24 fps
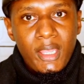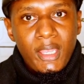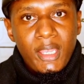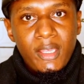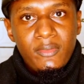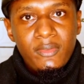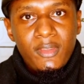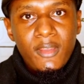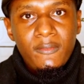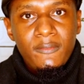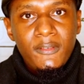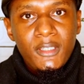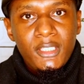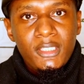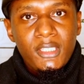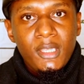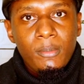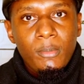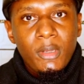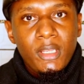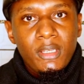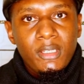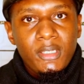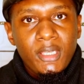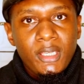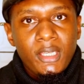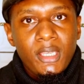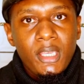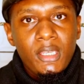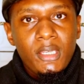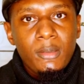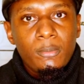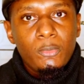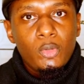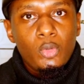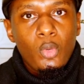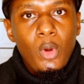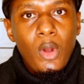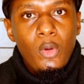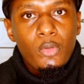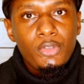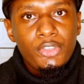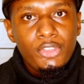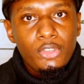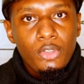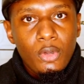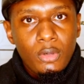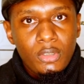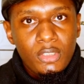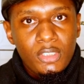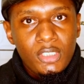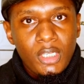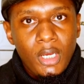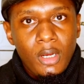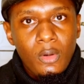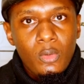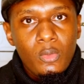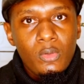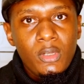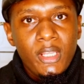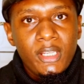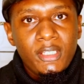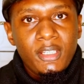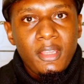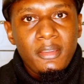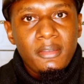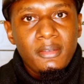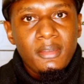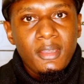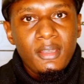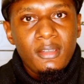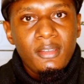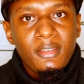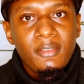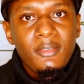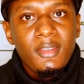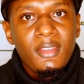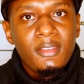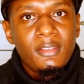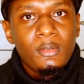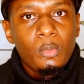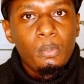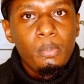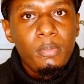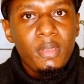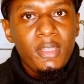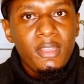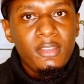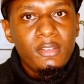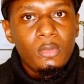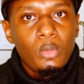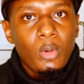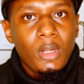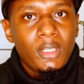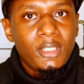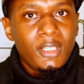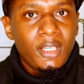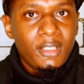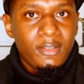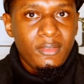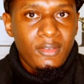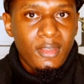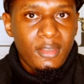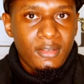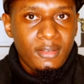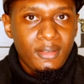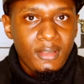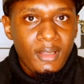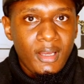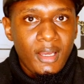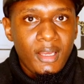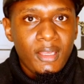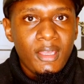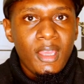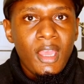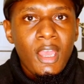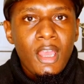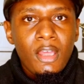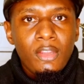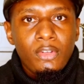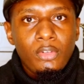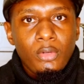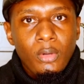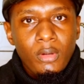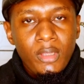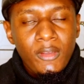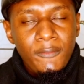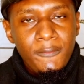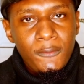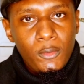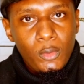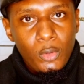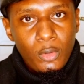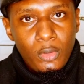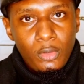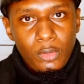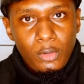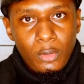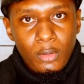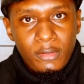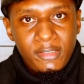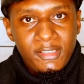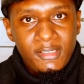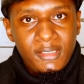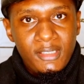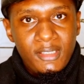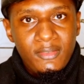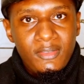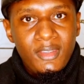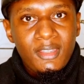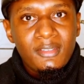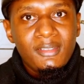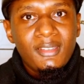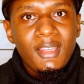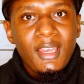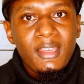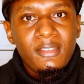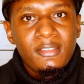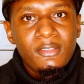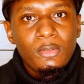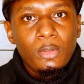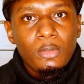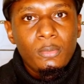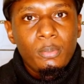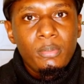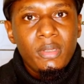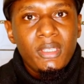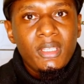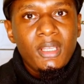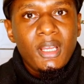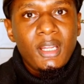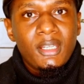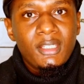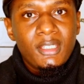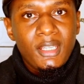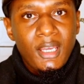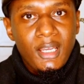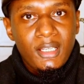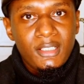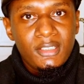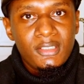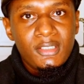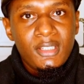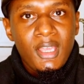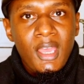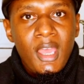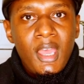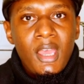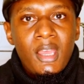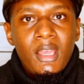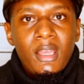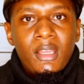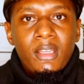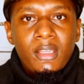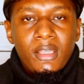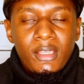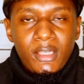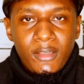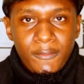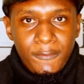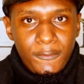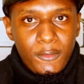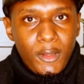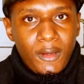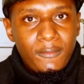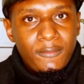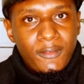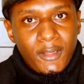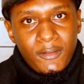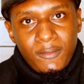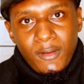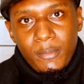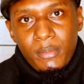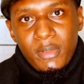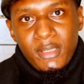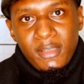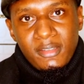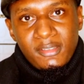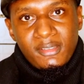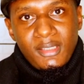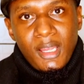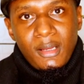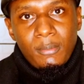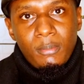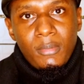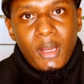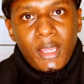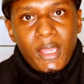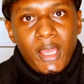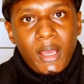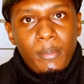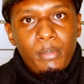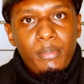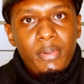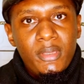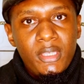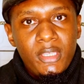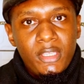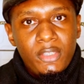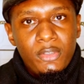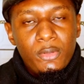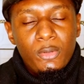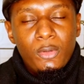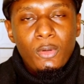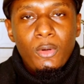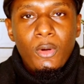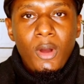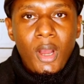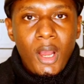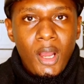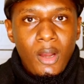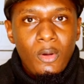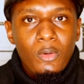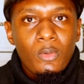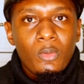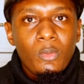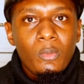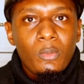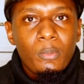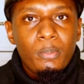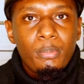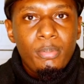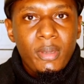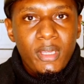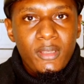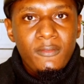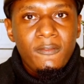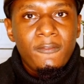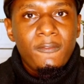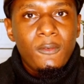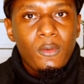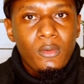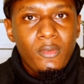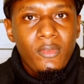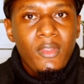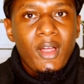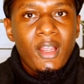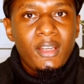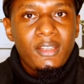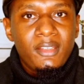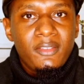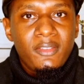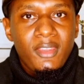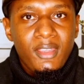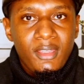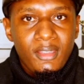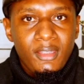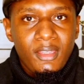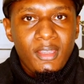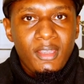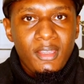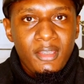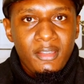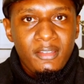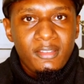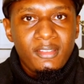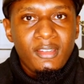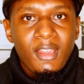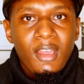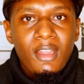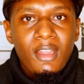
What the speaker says: and the victim had taken him to a witch doctor who later sent this beast to attack this guy. So if you look closely, this guy is not being attacked. If you have ever been stung by a bee, you know how painful that thing is.